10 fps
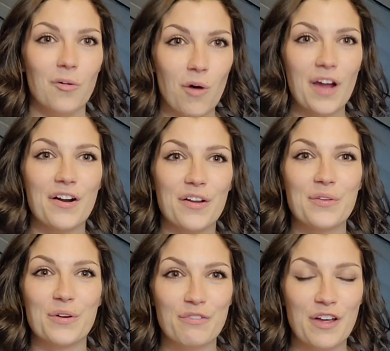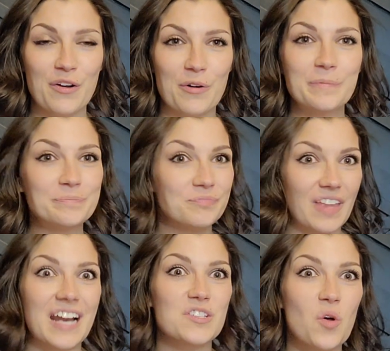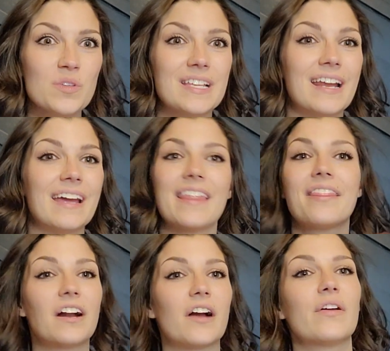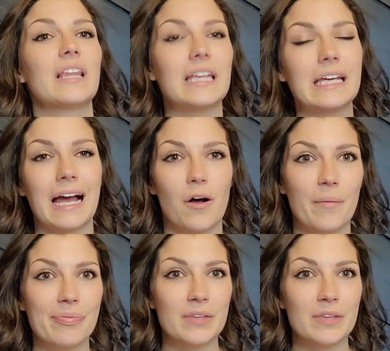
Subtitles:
water through a funnel that has holes in it? They're going to leak out.